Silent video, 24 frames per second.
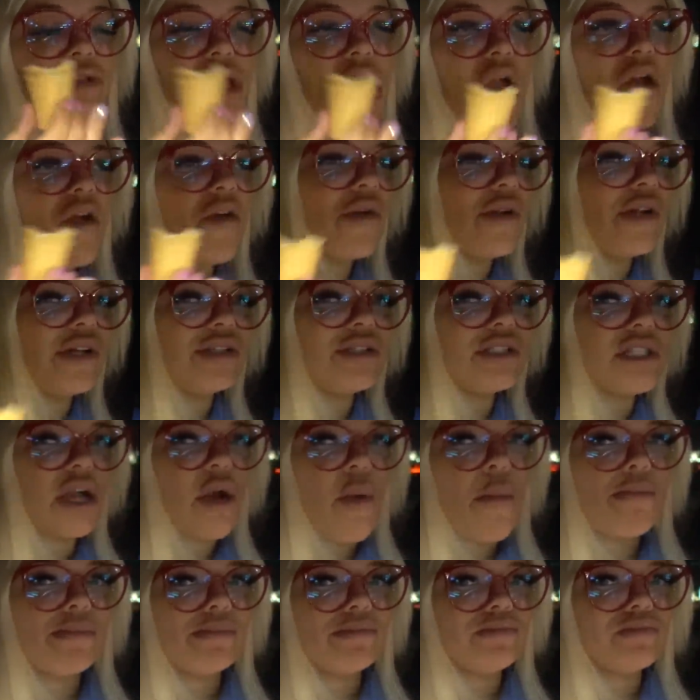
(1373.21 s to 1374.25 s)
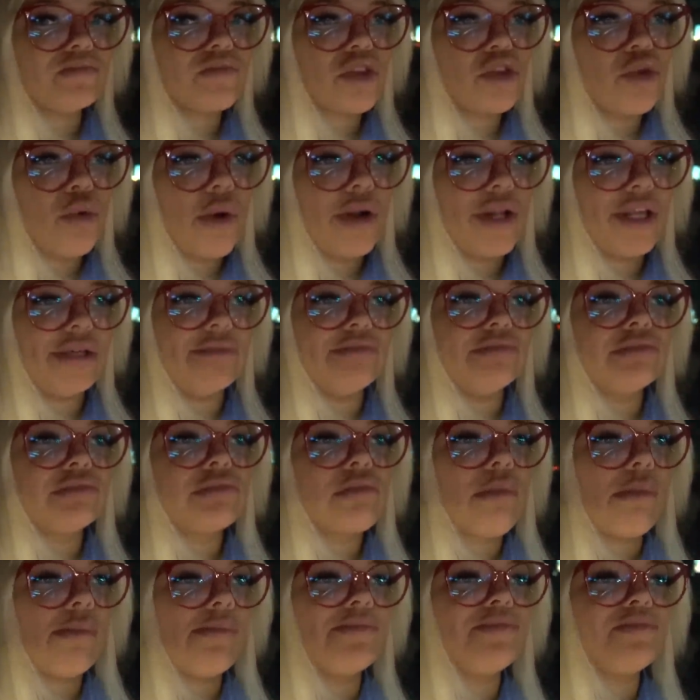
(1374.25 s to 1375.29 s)
Maybe when I was like twenty, I
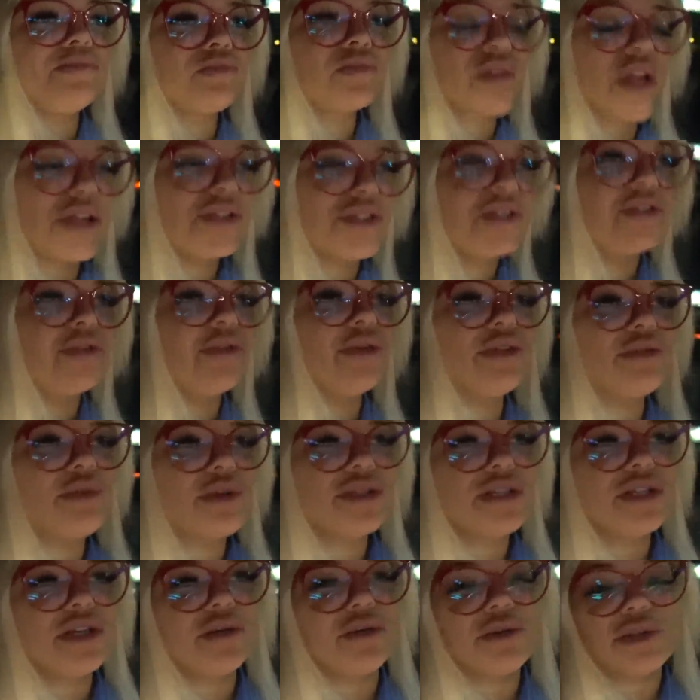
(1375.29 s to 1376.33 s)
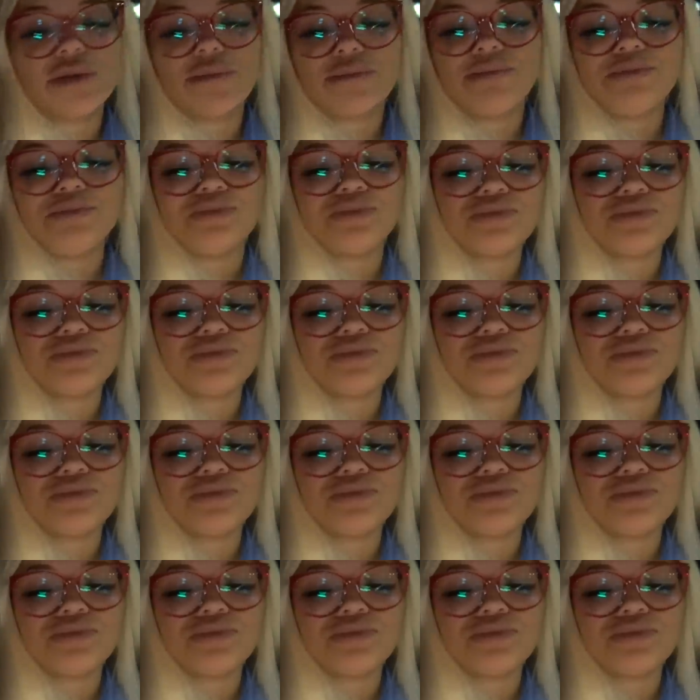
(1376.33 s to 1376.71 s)
was still going twice a year with him.